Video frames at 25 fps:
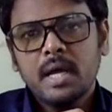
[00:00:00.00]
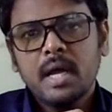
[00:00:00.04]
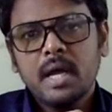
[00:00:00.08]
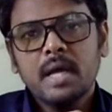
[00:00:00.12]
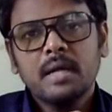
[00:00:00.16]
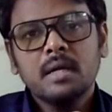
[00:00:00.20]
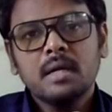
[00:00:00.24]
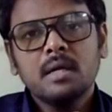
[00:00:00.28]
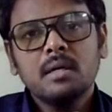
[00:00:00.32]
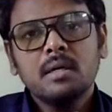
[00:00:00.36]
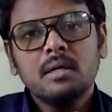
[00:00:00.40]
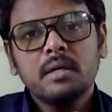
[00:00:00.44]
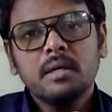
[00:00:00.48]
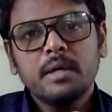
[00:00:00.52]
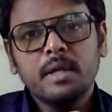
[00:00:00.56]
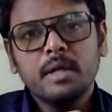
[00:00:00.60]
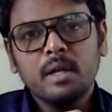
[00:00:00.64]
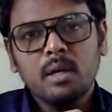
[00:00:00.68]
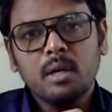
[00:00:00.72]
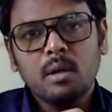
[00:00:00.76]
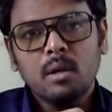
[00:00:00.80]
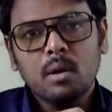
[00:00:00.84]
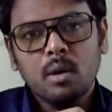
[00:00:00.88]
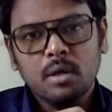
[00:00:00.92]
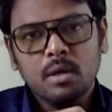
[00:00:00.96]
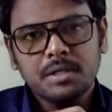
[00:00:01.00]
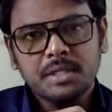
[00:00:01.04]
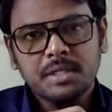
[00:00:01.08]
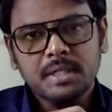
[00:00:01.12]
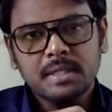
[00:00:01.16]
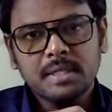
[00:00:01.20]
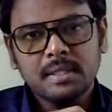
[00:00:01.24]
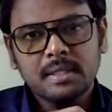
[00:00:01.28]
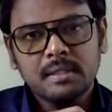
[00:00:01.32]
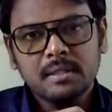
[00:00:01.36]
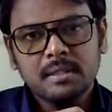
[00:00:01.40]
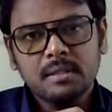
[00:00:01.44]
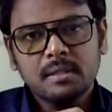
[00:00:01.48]
error in
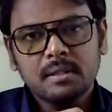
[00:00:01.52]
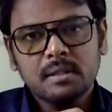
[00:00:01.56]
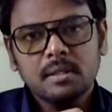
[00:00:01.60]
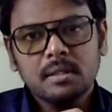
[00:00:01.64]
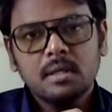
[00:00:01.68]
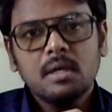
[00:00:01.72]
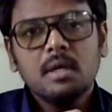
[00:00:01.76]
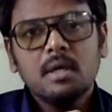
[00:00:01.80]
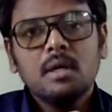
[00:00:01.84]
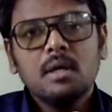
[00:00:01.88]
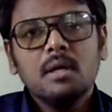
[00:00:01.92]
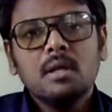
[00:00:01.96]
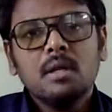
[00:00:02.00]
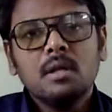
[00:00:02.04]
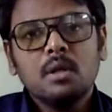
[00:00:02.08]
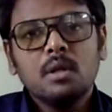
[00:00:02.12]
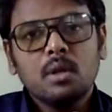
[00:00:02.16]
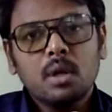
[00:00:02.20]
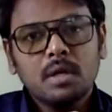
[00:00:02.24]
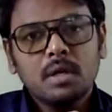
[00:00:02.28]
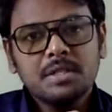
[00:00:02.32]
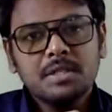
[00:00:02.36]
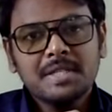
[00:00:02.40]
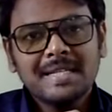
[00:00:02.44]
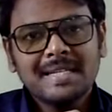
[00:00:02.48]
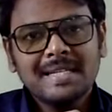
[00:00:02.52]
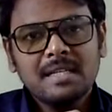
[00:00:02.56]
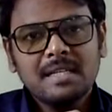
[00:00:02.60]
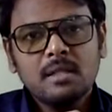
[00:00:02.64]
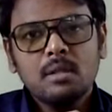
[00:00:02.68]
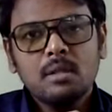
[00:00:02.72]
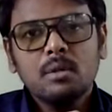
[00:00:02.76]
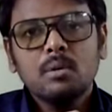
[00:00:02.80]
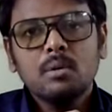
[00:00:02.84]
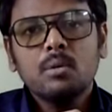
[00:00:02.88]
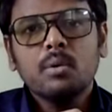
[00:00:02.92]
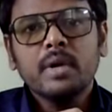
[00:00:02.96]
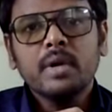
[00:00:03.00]

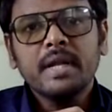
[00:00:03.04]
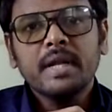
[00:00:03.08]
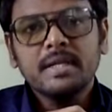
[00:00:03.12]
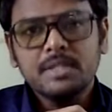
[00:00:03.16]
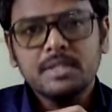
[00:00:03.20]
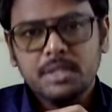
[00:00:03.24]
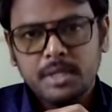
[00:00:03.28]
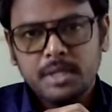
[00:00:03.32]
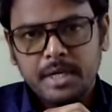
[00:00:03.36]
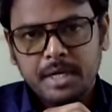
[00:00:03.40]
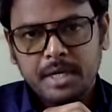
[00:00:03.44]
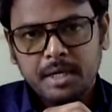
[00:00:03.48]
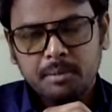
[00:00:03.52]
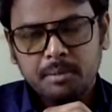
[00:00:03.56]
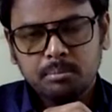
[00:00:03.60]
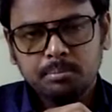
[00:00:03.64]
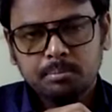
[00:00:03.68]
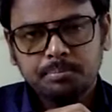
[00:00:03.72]
logical reasoning.